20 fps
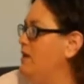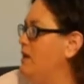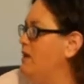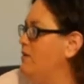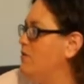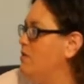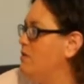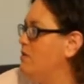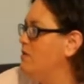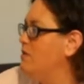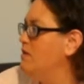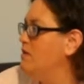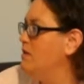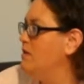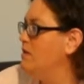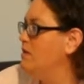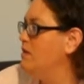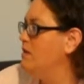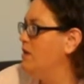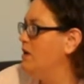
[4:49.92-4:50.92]

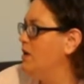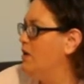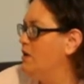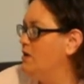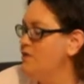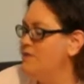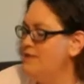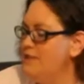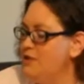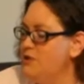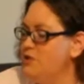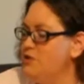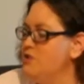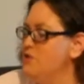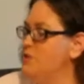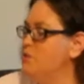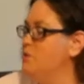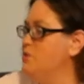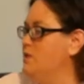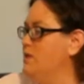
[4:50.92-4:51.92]
level, center
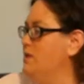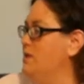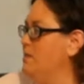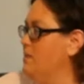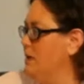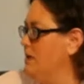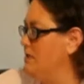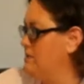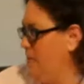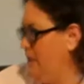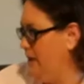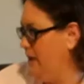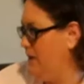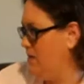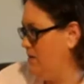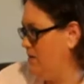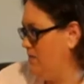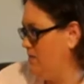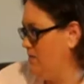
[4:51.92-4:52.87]
is usually the best player.